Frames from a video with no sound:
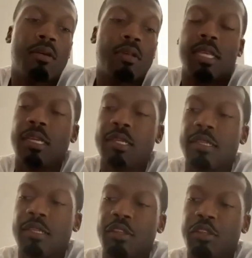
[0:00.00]
I would say
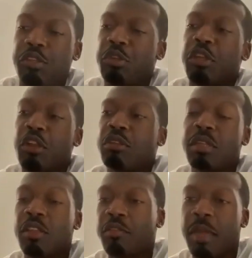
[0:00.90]
is you can learn
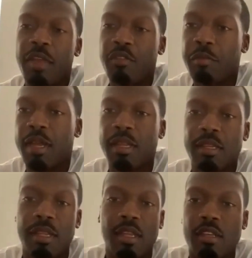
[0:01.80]
something from everybody.
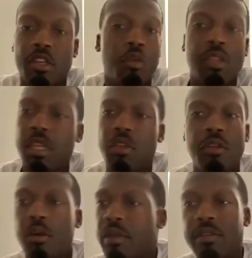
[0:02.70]
Like, don't think you
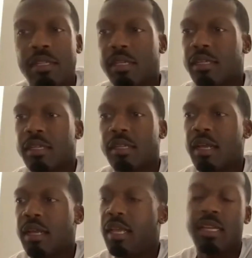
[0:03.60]
know everything.
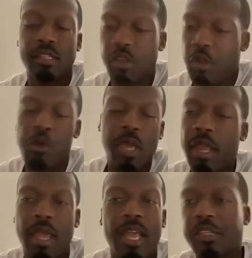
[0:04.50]
Like, it is okay
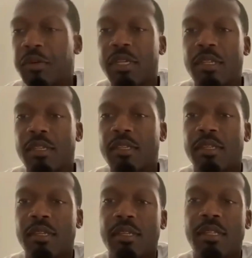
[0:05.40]
to ask questions.
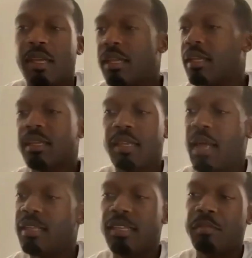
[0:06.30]
Like,
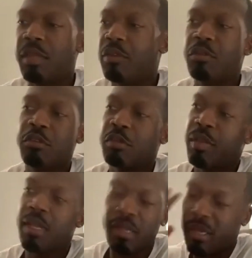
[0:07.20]
guys sit in many rooms,
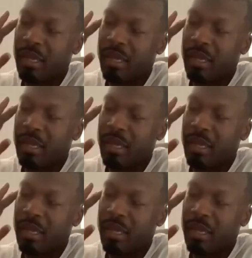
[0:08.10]
but like,